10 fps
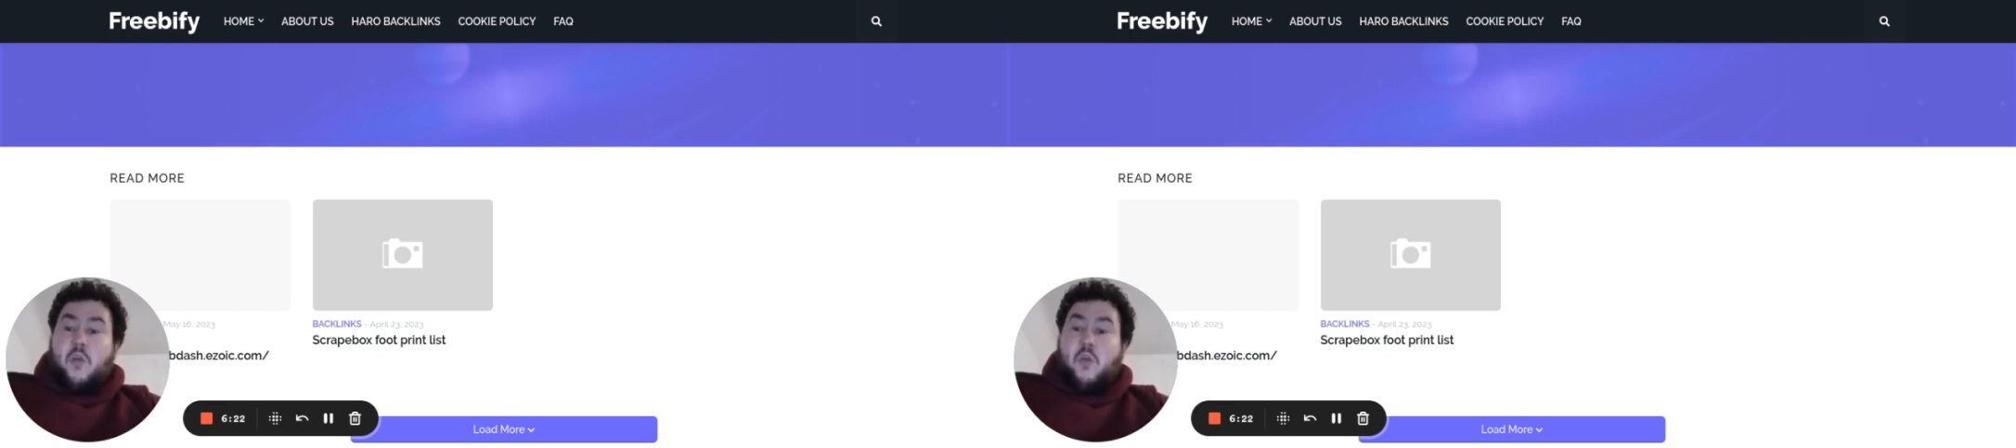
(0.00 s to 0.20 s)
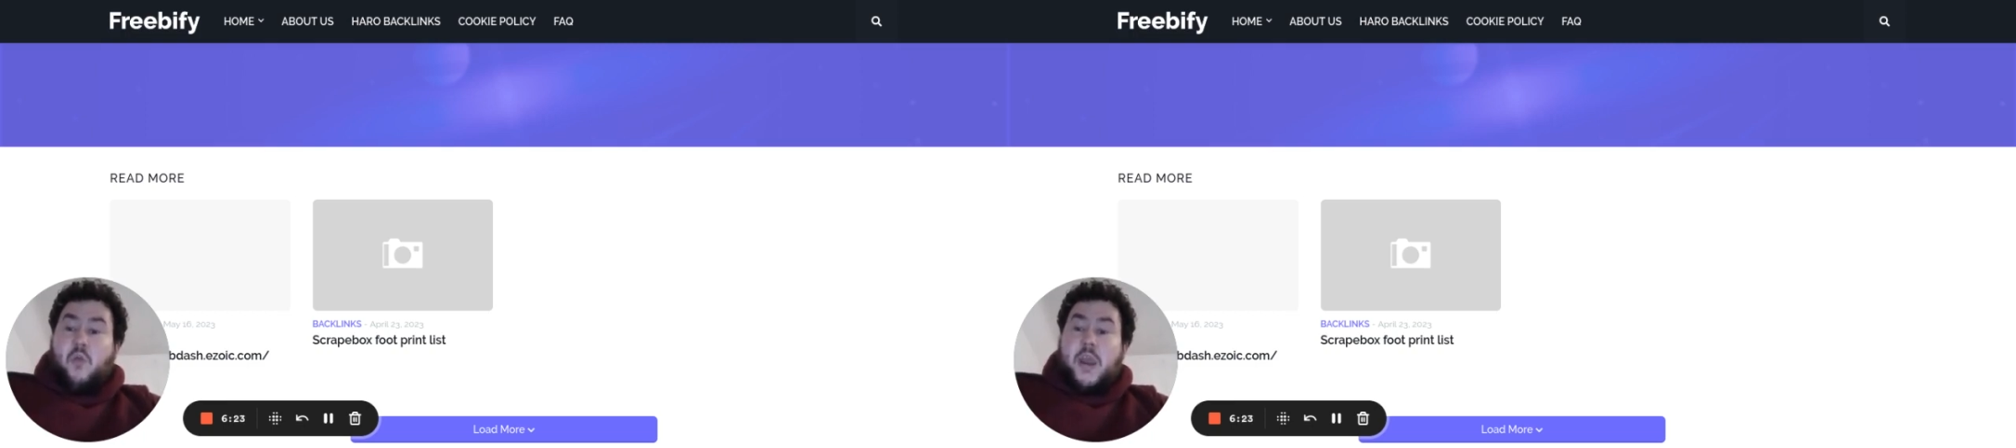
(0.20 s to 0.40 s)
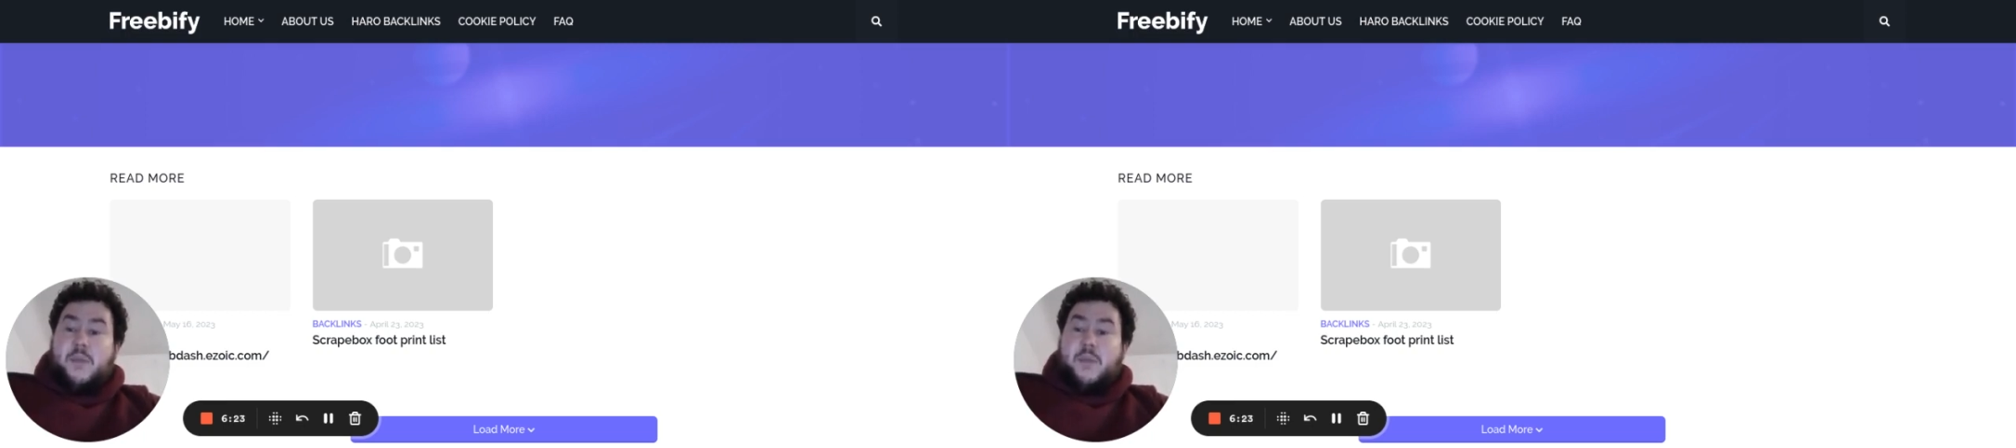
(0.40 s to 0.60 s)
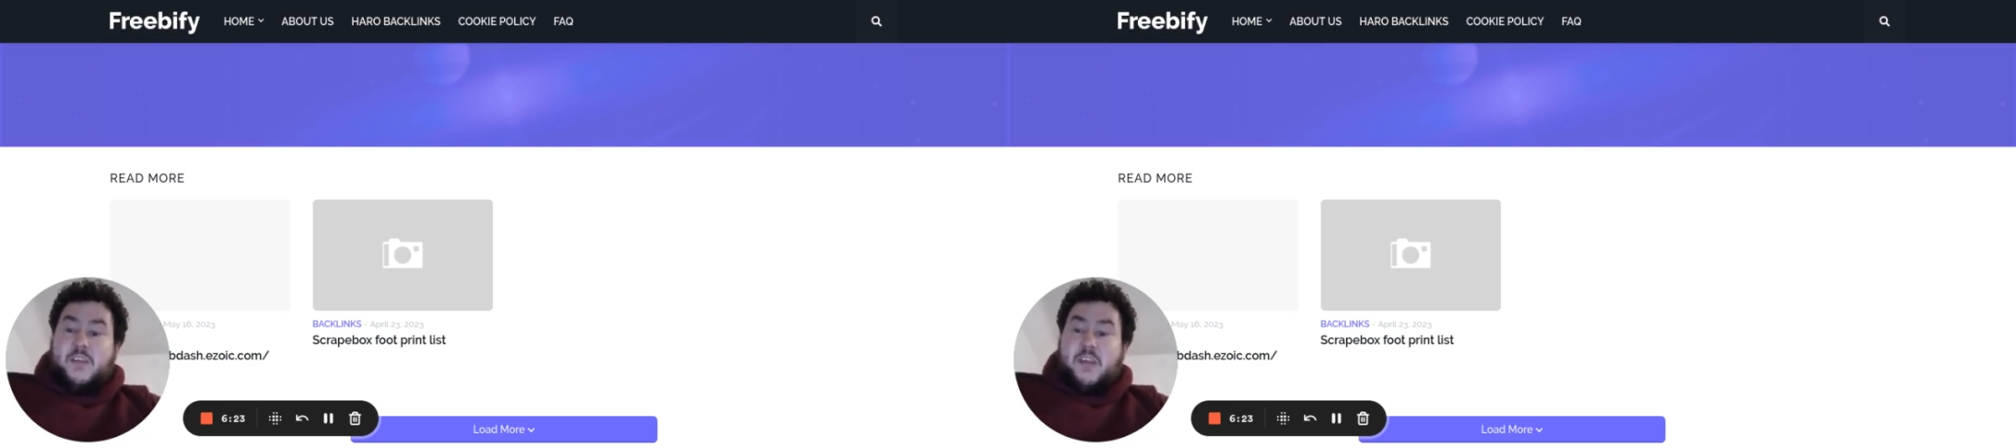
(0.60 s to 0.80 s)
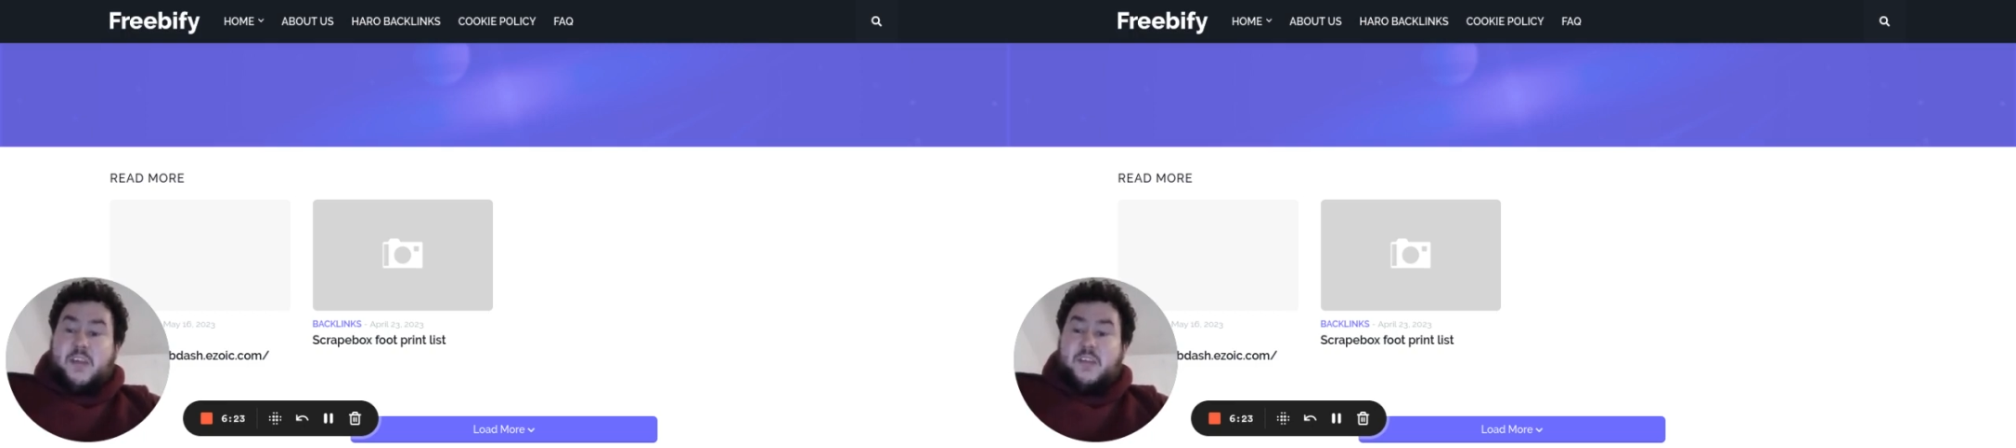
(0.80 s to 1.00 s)
rank up a
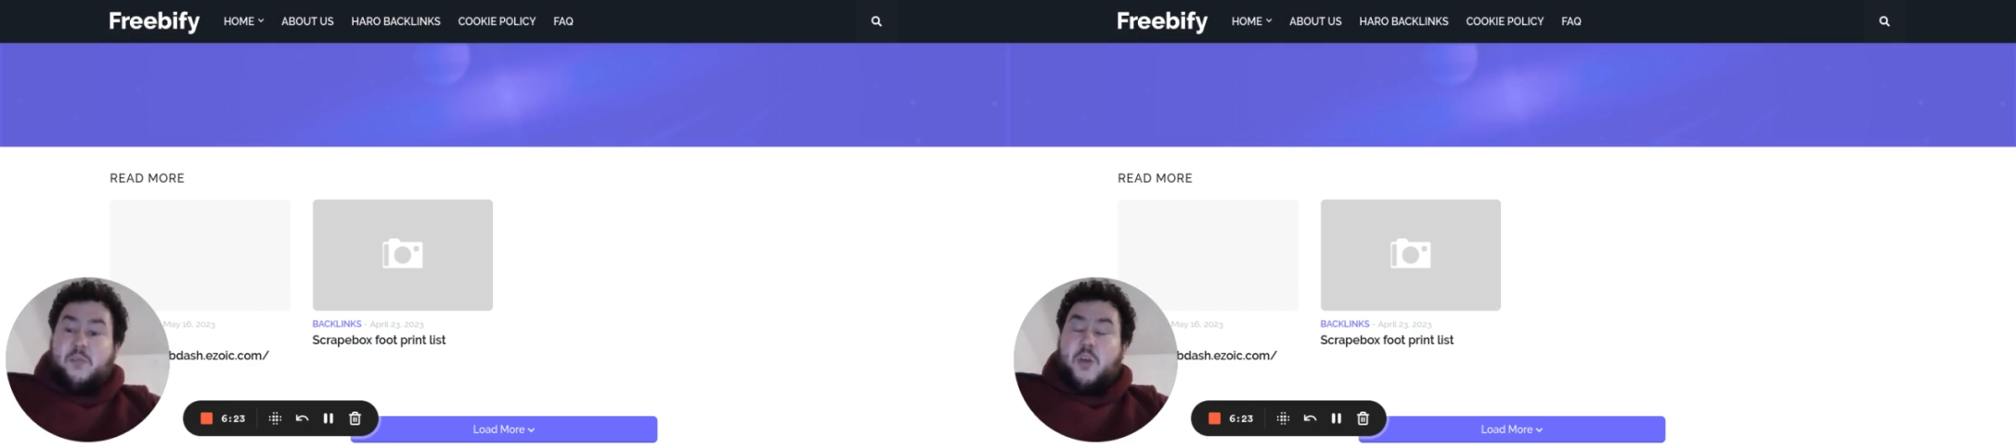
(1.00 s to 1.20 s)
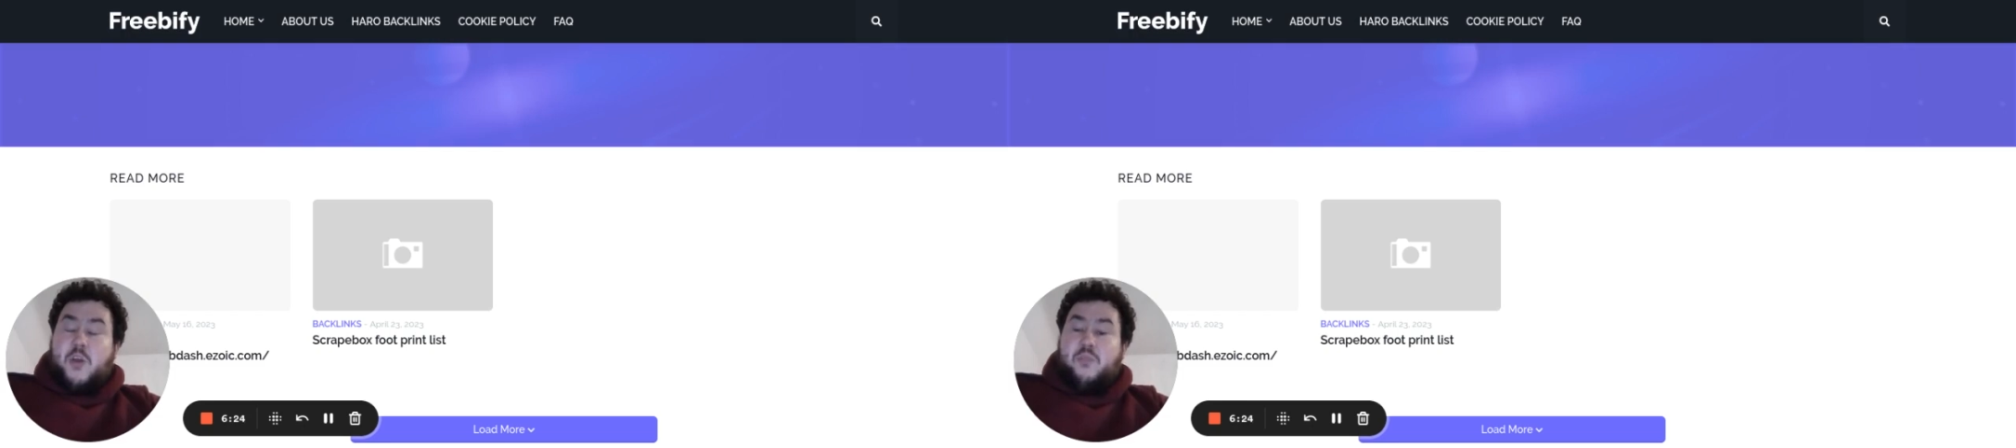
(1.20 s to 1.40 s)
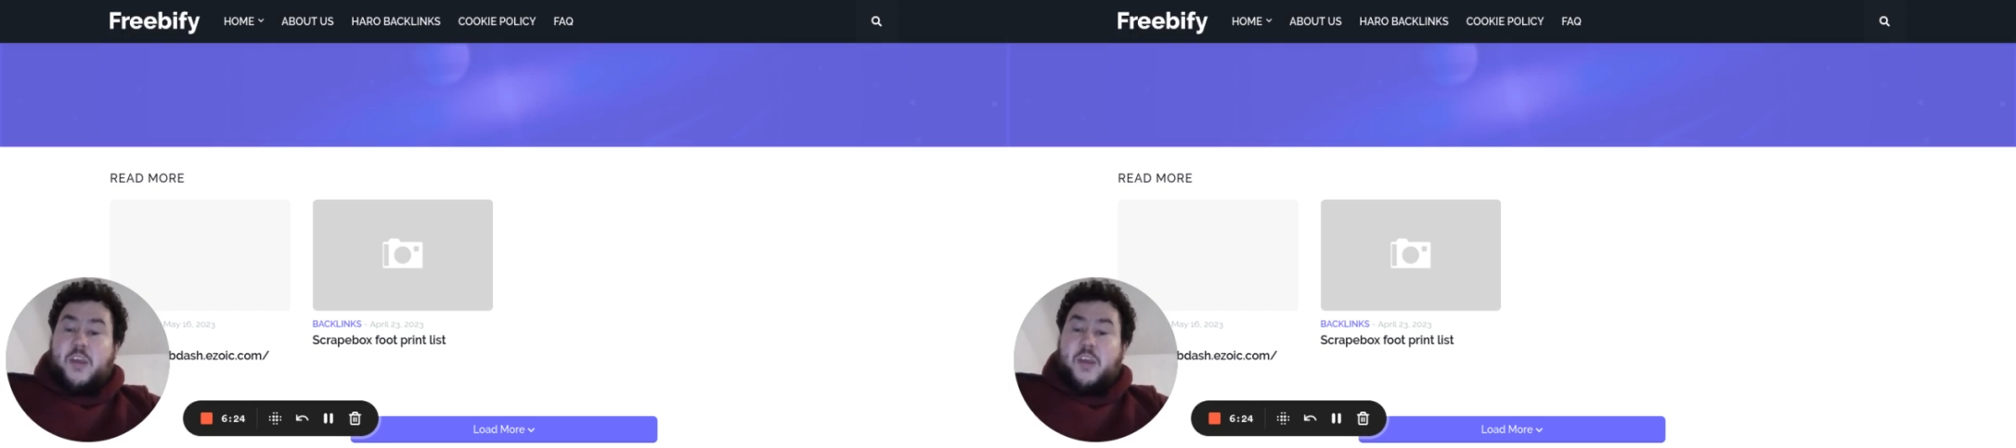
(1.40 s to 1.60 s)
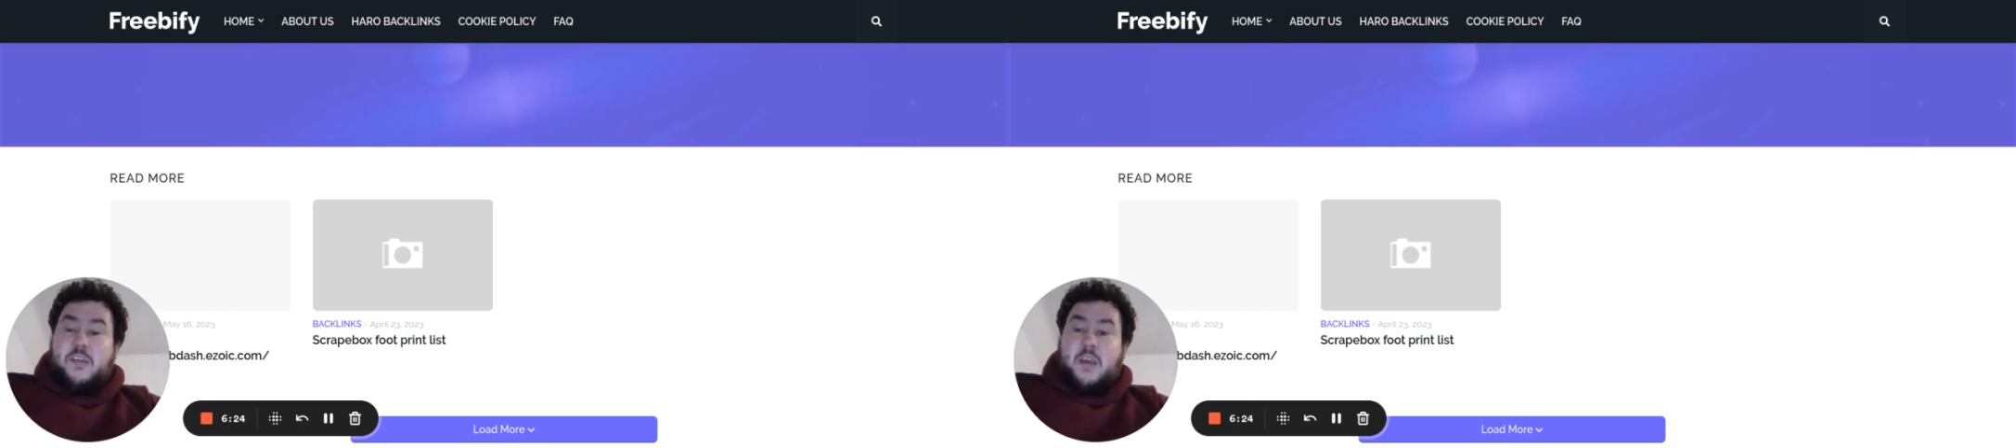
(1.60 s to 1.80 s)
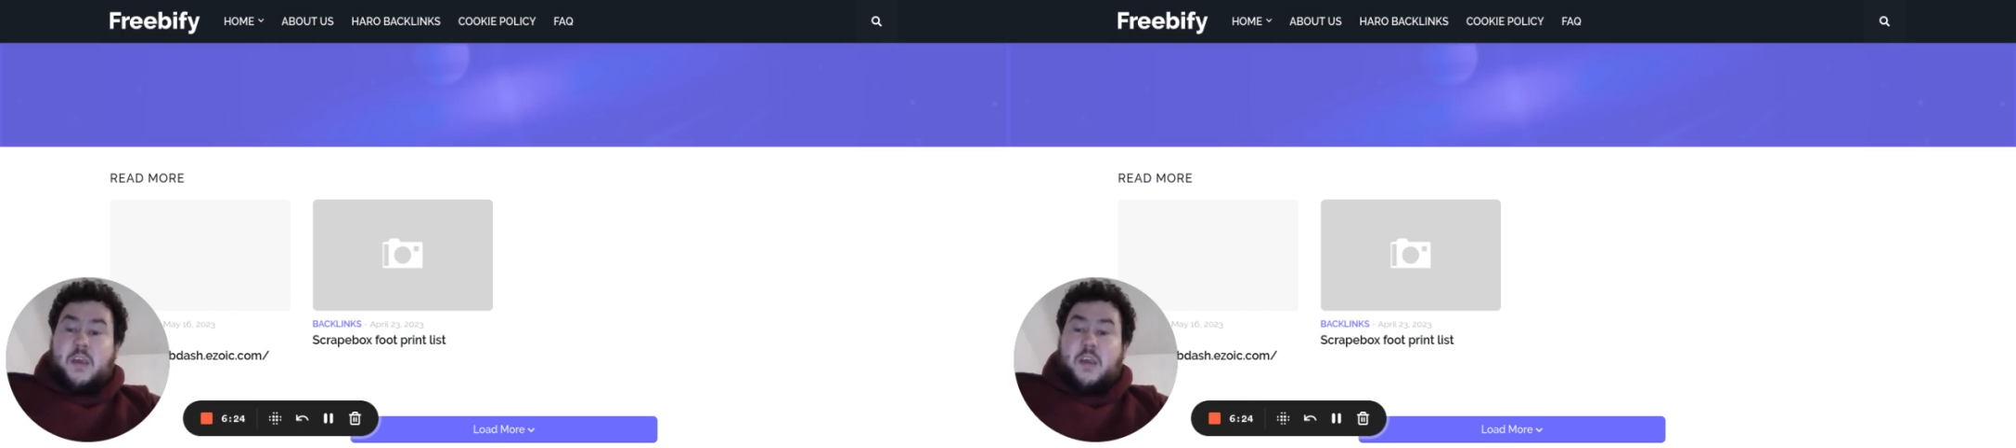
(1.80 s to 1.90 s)
site in, say, WordPress,